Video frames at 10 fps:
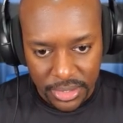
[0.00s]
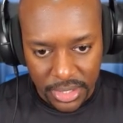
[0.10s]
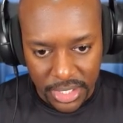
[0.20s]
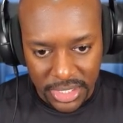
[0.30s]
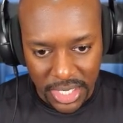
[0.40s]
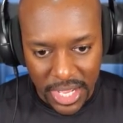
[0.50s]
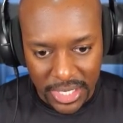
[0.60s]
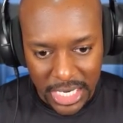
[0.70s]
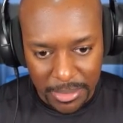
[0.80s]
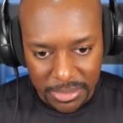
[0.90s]
It does a lot
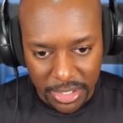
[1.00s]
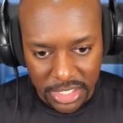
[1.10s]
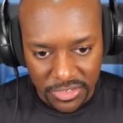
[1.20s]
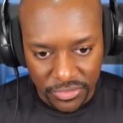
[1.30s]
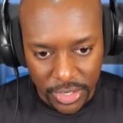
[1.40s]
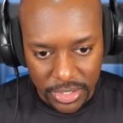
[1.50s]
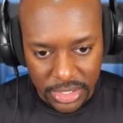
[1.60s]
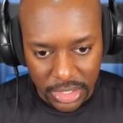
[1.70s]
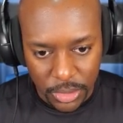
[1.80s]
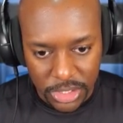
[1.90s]
of damage, but it's very
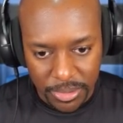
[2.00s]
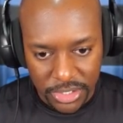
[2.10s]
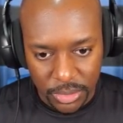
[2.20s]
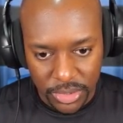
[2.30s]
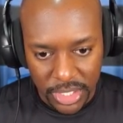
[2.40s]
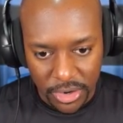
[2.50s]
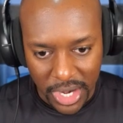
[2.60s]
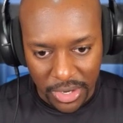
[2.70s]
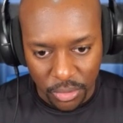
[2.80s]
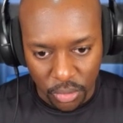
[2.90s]
slow, especially when they're
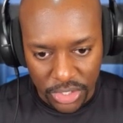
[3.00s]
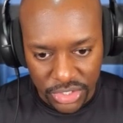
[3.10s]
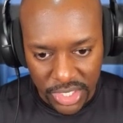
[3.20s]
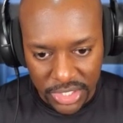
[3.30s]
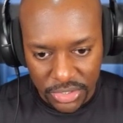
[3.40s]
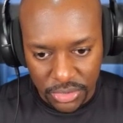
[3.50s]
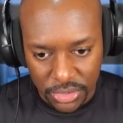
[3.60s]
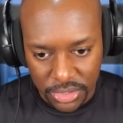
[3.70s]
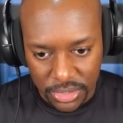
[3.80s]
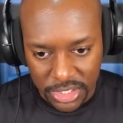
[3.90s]
like rushing at you
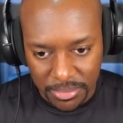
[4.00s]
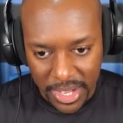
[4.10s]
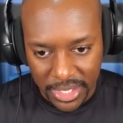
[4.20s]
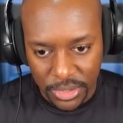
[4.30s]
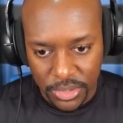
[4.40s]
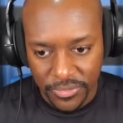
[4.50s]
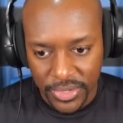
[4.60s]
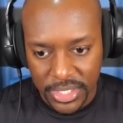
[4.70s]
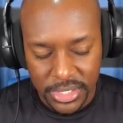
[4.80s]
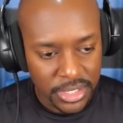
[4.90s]
to smack you in the
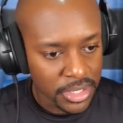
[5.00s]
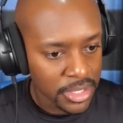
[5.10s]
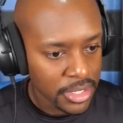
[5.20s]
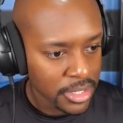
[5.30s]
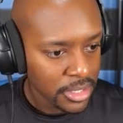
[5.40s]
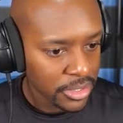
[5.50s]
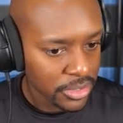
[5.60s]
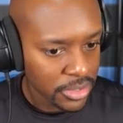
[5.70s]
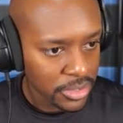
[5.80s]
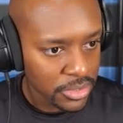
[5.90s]
face.
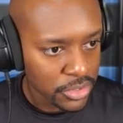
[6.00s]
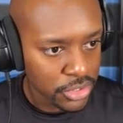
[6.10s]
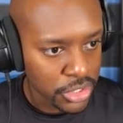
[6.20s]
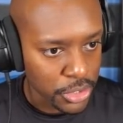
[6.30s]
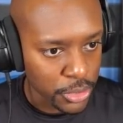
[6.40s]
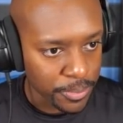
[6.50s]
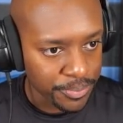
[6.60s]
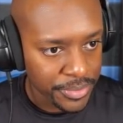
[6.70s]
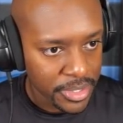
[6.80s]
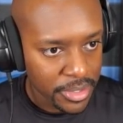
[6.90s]
So
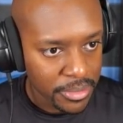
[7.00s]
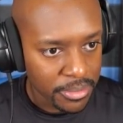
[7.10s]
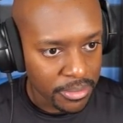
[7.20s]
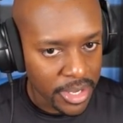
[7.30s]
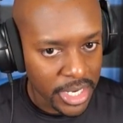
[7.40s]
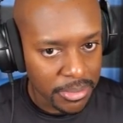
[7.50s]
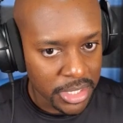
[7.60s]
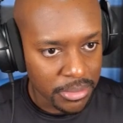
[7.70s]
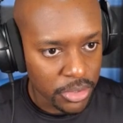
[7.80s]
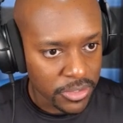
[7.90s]
might not be
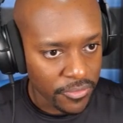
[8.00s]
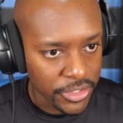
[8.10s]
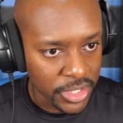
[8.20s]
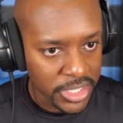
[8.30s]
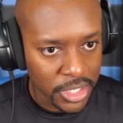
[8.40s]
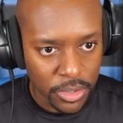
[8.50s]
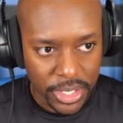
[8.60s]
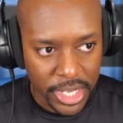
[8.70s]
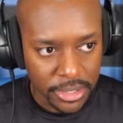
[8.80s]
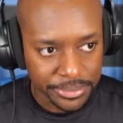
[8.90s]
the most efficient. Let's head on
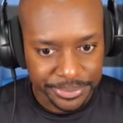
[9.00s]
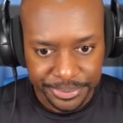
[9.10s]
down.